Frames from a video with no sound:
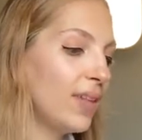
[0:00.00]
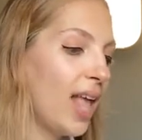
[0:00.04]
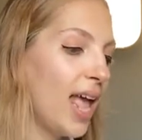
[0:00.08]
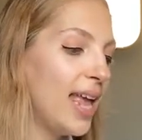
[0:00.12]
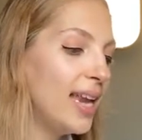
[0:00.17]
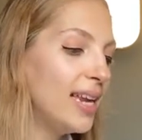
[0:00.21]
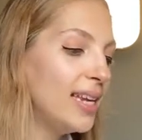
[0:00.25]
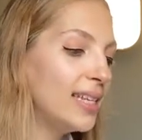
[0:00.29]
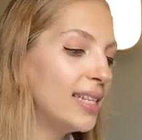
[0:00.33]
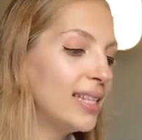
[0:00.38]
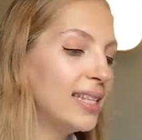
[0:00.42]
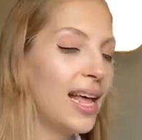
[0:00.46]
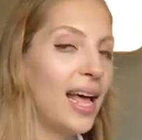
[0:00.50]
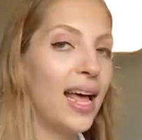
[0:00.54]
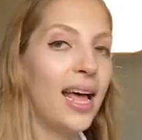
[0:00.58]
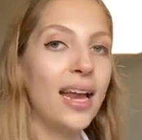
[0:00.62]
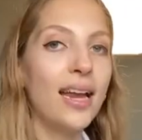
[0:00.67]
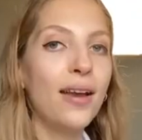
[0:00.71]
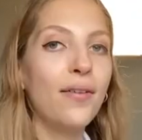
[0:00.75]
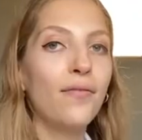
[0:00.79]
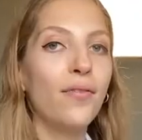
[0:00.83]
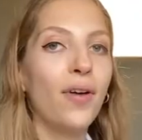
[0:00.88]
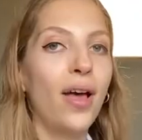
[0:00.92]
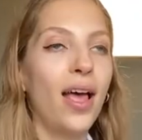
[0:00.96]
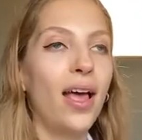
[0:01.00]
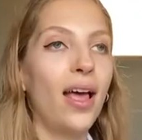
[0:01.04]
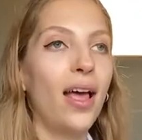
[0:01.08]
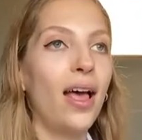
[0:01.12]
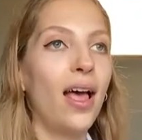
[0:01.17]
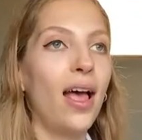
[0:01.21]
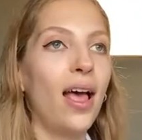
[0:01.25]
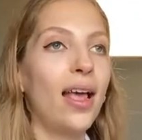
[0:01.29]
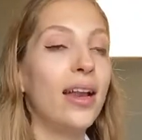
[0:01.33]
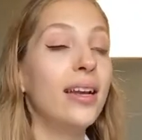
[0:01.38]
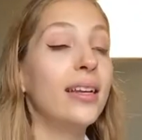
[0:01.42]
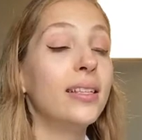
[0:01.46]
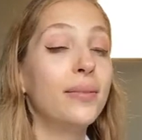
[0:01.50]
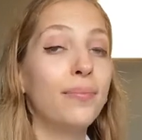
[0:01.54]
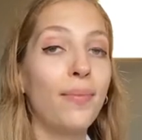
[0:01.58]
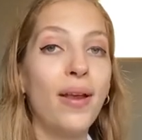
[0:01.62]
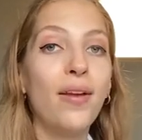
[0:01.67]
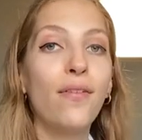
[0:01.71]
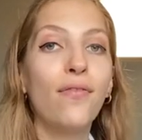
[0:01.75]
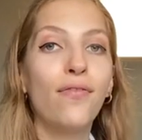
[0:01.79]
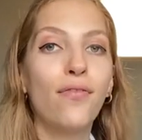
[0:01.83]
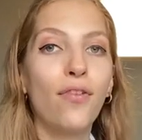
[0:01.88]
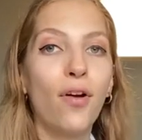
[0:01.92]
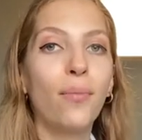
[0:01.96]
and it's done and it's
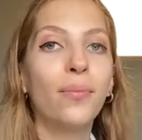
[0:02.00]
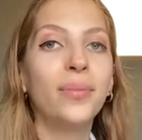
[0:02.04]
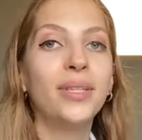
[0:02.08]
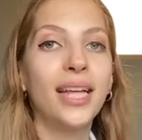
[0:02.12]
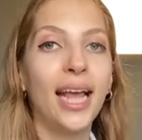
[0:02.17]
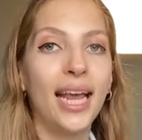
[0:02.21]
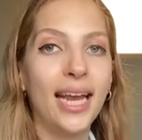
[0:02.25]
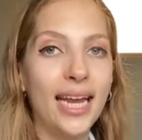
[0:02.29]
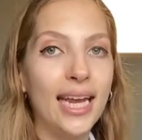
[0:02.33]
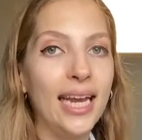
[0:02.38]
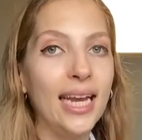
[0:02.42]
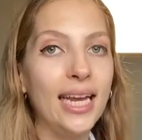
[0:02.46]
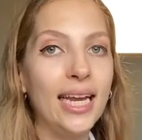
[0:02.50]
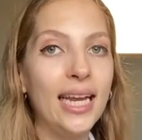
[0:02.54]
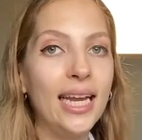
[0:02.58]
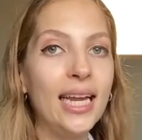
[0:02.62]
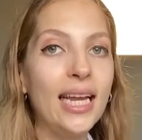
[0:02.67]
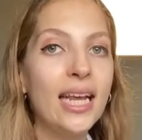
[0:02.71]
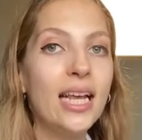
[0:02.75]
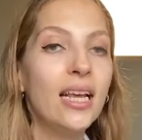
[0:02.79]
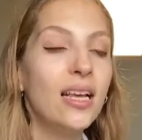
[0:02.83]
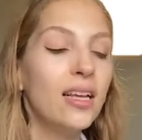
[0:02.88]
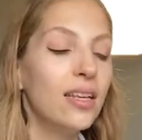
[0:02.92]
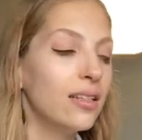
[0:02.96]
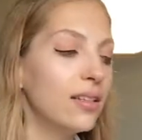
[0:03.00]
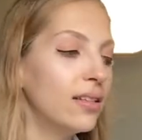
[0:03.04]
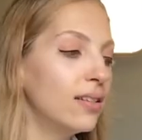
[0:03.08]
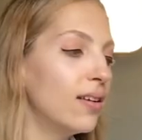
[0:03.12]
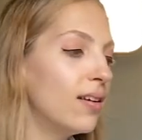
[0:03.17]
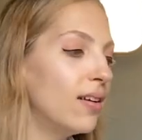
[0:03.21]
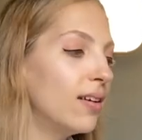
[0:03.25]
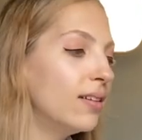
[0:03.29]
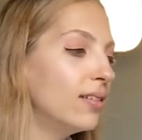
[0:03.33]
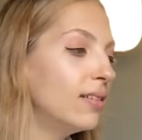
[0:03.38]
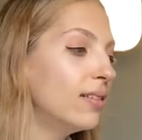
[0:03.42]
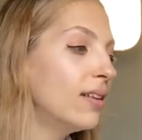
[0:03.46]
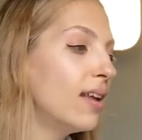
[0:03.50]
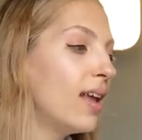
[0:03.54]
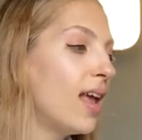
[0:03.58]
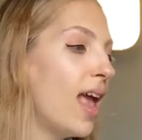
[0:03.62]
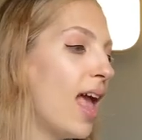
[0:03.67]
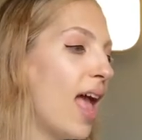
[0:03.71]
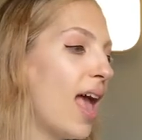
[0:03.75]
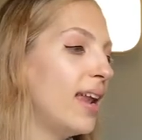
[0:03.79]
made from tahini sauce.